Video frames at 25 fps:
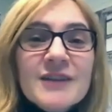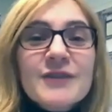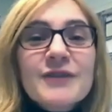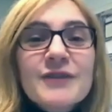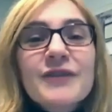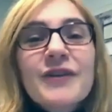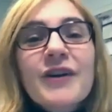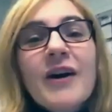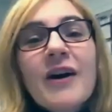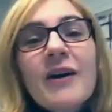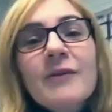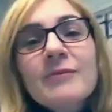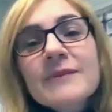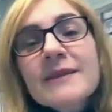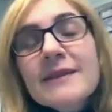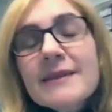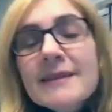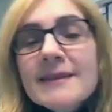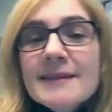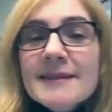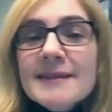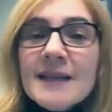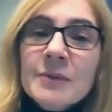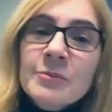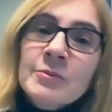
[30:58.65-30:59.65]
from
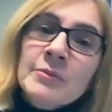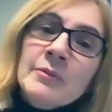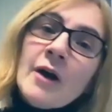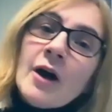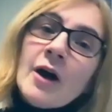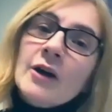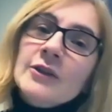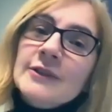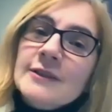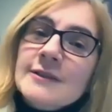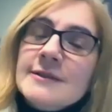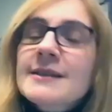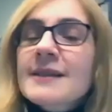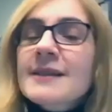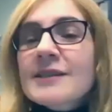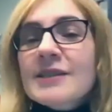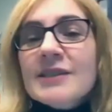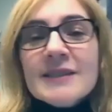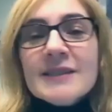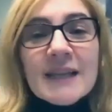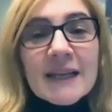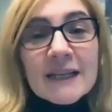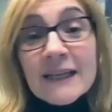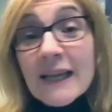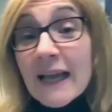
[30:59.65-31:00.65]
some models that just
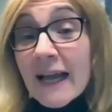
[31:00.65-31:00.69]
can